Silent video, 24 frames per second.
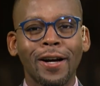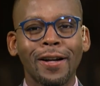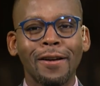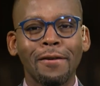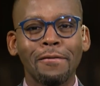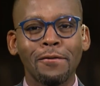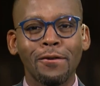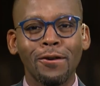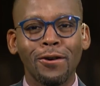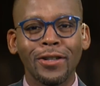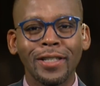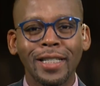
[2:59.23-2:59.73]
And
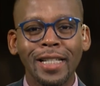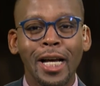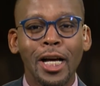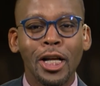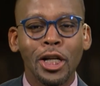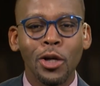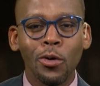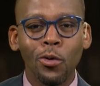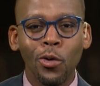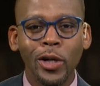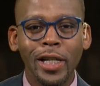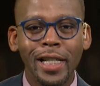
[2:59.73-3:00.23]
of course,
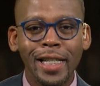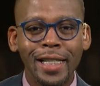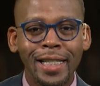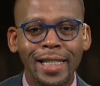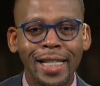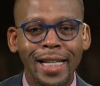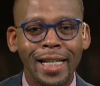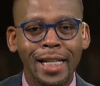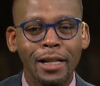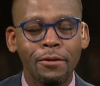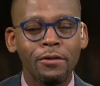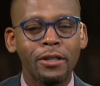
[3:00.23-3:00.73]
the word
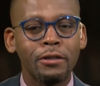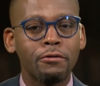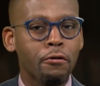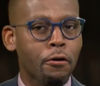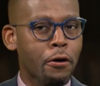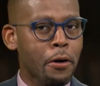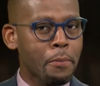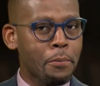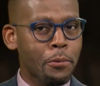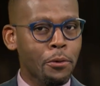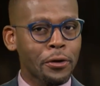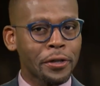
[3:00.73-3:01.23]
distinctive is very
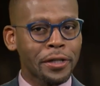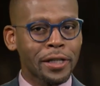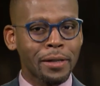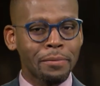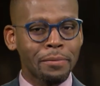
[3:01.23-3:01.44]
important